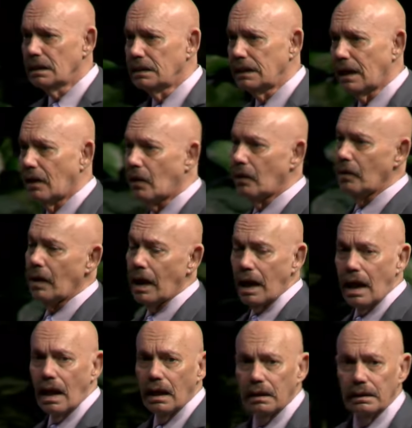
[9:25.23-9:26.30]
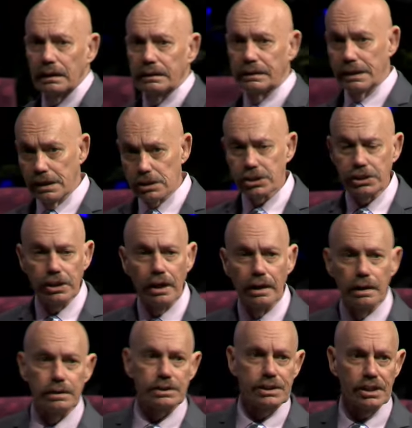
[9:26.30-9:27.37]
Now, this
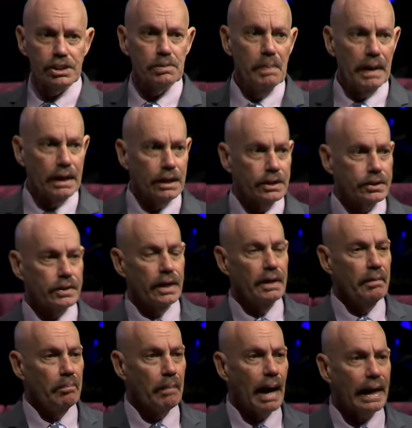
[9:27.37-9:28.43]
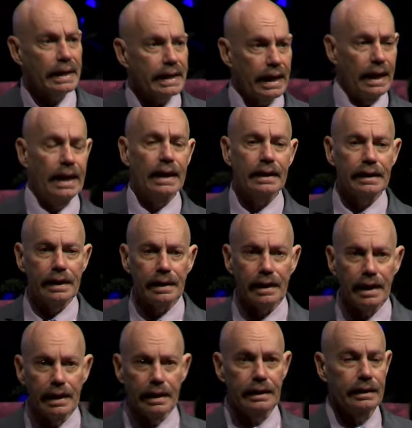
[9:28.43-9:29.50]
church, this ministry, Mike and
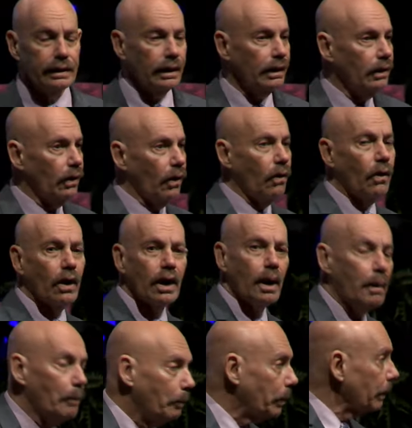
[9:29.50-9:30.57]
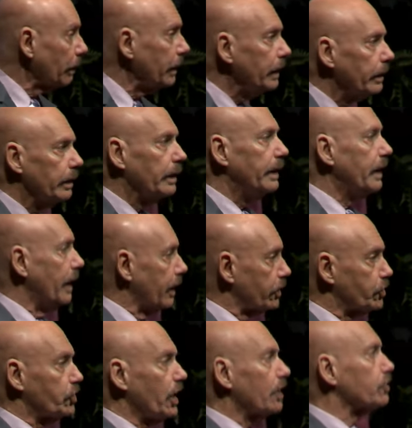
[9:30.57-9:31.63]
Elaine are completely
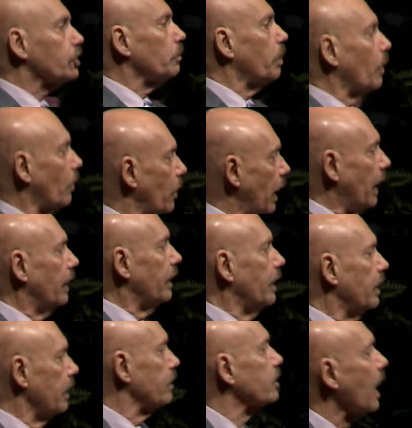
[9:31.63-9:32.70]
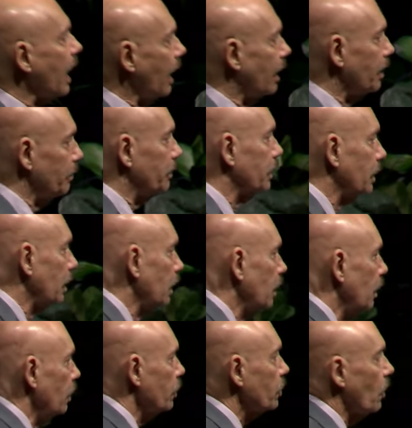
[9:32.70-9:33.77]
accessible at any time.
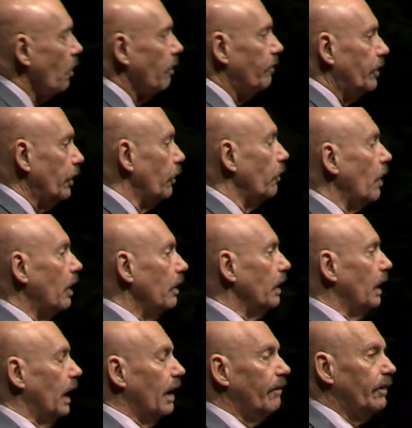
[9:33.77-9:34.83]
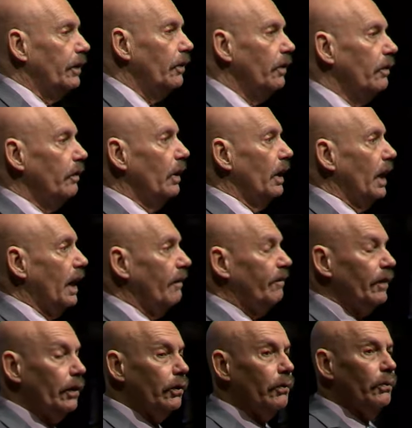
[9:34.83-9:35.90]
So if you if you if
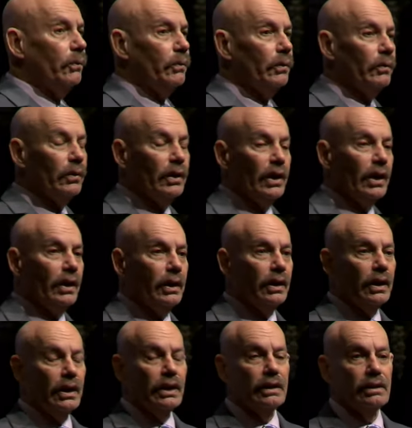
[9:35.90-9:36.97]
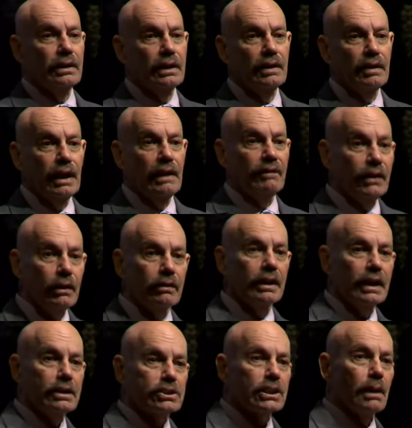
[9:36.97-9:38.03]
you if you
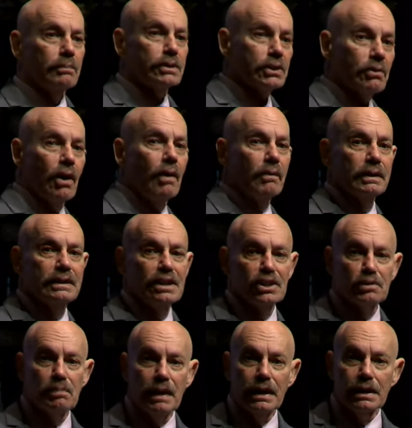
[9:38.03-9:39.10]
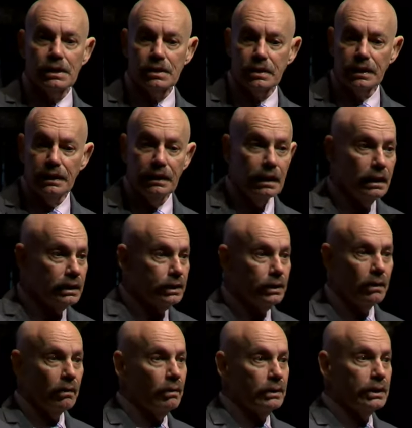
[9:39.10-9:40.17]
think something's wrong with this ministry,
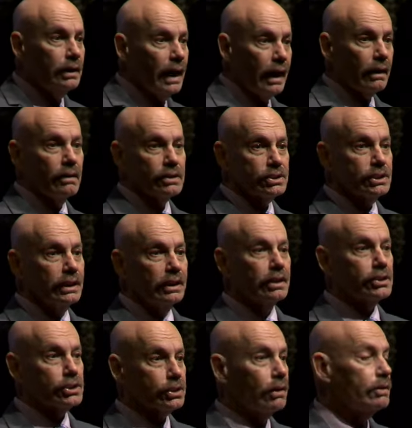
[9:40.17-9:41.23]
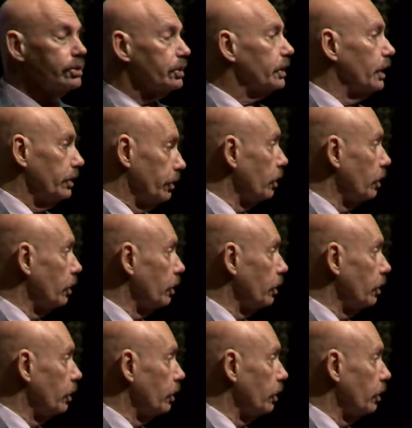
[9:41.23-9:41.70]
you don't you're not going to see an associate.